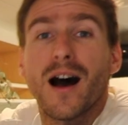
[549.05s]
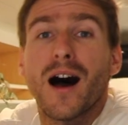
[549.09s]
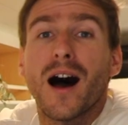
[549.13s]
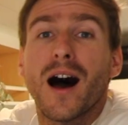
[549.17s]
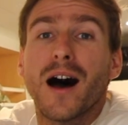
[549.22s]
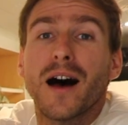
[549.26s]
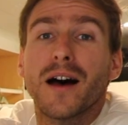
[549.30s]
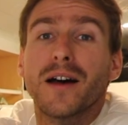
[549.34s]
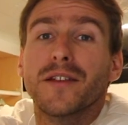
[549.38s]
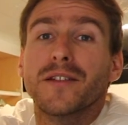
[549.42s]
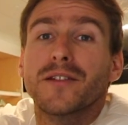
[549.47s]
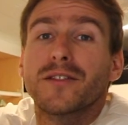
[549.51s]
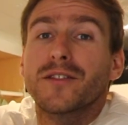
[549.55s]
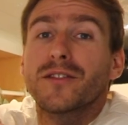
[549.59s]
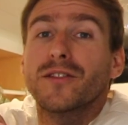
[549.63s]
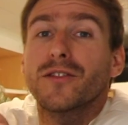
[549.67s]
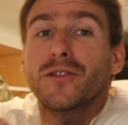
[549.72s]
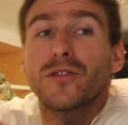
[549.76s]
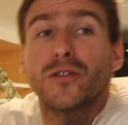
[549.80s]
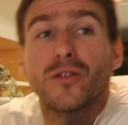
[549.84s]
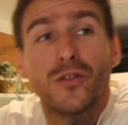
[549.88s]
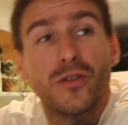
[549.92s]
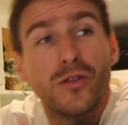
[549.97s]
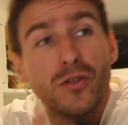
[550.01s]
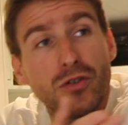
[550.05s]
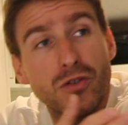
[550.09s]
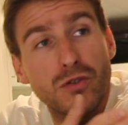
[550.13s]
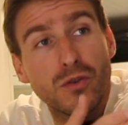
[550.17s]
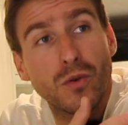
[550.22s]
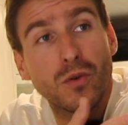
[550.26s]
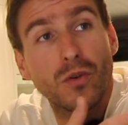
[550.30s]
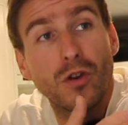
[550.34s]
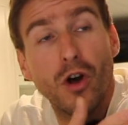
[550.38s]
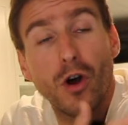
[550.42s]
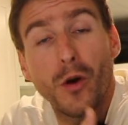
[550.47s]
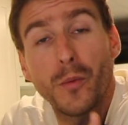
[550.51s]
has the
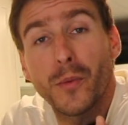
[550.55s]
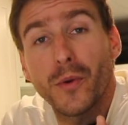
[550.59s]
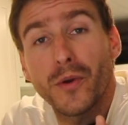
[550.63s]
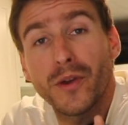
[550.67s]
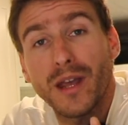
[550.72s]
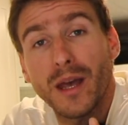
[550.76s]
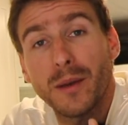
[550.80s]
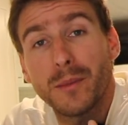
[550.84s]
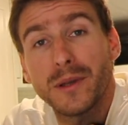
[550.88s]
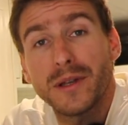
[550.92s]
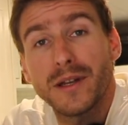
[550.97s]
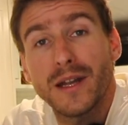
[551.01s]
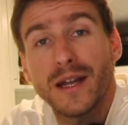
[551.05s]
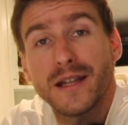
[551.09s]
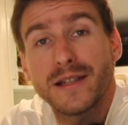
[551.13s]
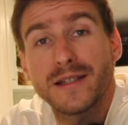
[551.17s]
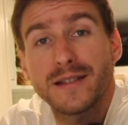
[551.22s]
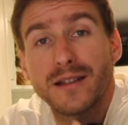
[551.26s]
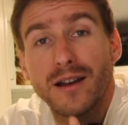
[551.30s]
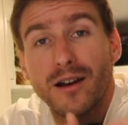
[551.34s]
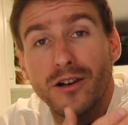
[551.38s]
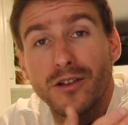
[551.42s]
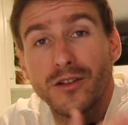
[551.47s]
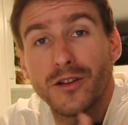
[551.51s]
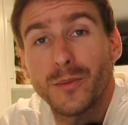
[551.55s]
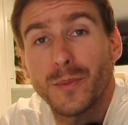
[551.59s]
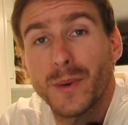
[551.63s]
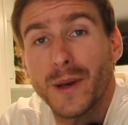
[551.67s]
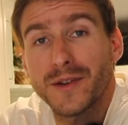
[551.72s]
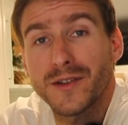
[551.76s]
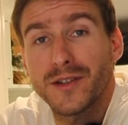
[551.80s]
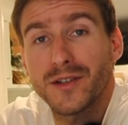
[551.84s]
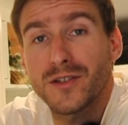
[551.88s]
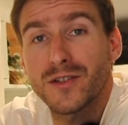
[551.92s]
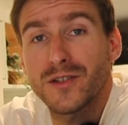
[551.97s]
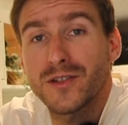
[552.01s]
usual upper cabinets on the
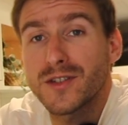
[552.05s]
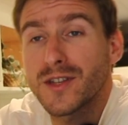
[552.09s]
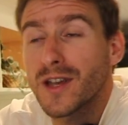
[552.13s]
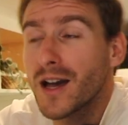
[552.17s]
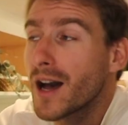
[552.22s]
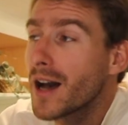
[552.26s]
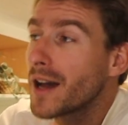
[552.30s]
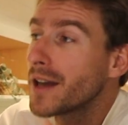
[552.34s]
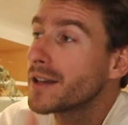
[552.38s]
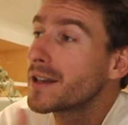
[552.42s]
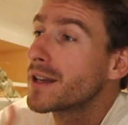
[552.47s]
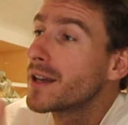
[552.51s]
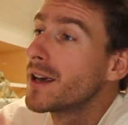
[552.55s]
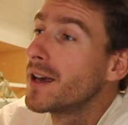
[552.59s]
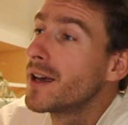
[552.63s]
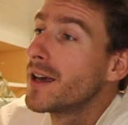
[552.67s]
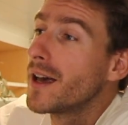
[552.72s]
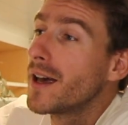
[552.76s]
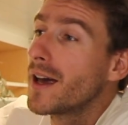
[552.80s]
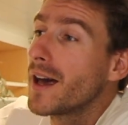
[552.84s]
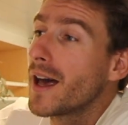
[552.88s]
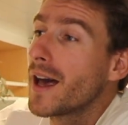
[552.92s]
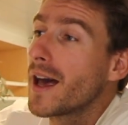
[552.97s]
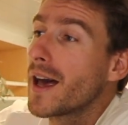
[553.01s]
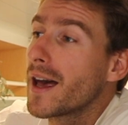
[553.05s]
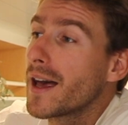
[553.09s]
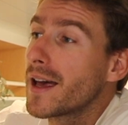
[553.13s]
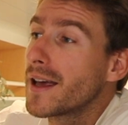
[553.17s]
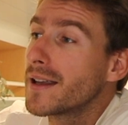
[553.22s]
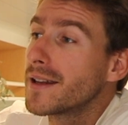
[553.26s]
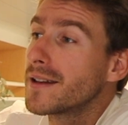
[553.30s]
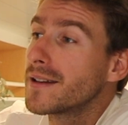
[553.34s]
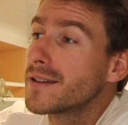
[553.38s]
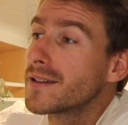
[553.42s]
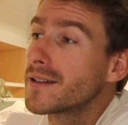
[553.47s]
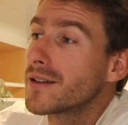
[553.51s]
passenger side
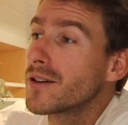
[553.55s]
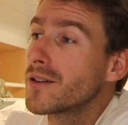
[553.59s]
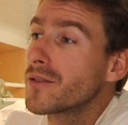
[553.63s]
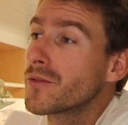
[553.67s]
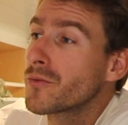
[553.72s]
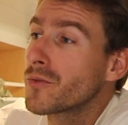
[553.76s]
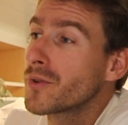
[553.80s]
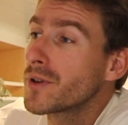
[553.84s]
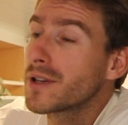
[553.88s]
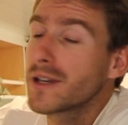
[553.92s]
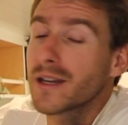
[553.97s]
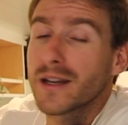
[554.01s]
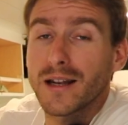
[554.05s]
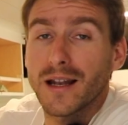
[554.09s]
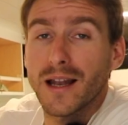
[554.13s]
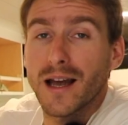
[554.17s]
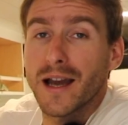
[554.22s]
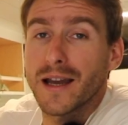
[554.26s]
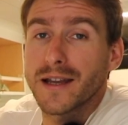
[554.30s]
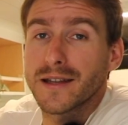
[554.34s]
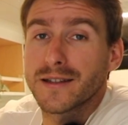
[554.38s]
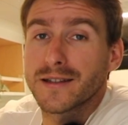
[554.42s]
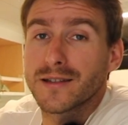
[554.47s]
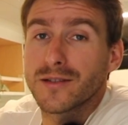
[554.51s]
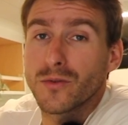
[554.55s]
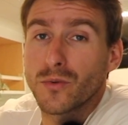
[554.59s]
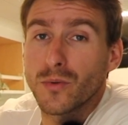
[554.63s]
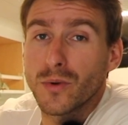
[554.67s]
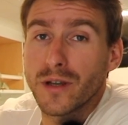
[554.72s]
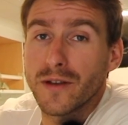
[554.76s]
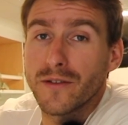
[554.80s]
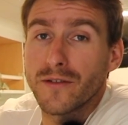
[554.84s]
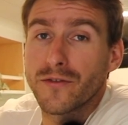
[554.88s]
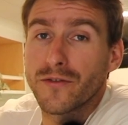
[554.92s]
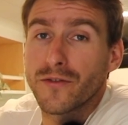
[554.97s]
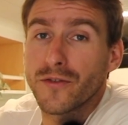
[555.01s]
and reading light
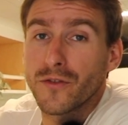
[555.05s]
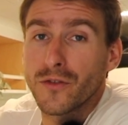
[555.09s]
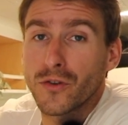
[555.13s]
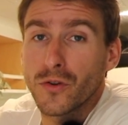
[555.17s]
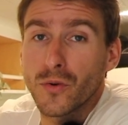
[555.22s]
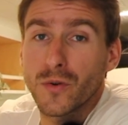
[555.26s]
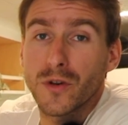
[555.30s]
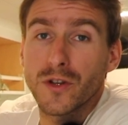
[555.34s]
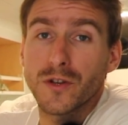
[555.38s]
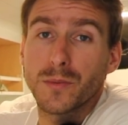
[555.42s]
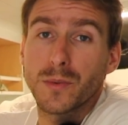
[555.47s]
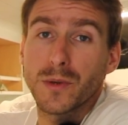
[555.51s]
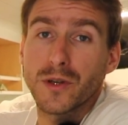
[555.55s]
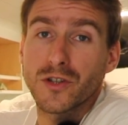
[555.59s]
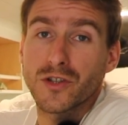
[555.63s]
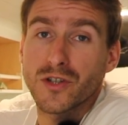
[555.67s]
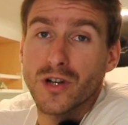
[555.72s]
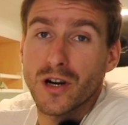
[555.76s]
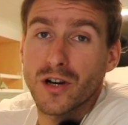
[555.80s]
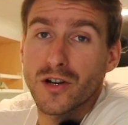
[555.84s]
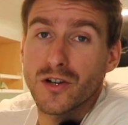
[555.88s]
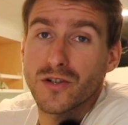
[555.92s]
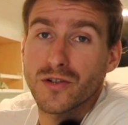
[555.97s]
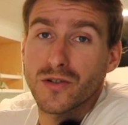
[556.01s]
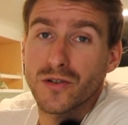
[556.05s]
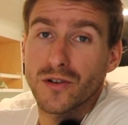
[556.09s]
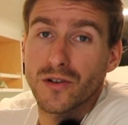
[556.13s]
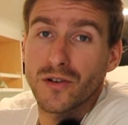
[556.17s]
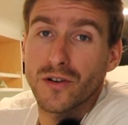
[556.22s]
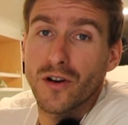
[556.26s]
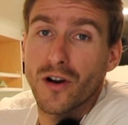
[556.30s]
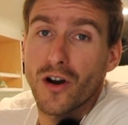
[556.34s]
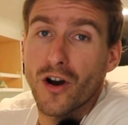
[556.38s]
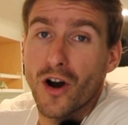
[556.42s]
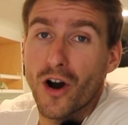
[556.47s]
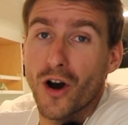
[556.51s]
with USB
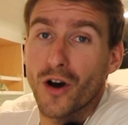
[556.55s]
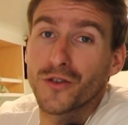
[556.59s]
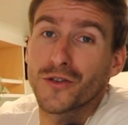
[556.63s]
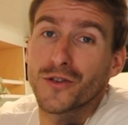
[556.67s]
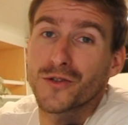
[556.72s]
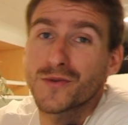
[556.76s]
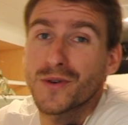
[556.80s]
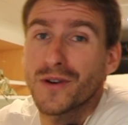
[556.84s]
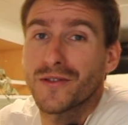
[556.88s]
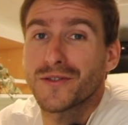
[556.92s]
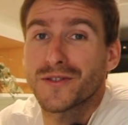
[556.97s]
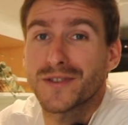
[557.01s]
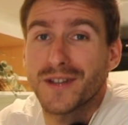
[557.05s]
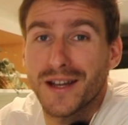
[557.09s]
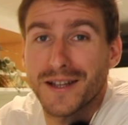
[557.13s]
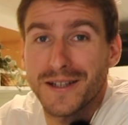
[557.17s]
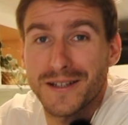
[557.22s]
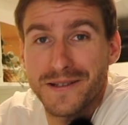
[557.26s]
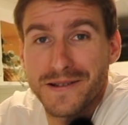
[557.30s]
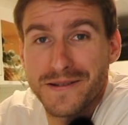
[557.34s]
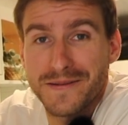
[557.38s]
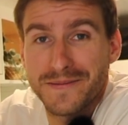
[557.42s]
charger on the driver's side.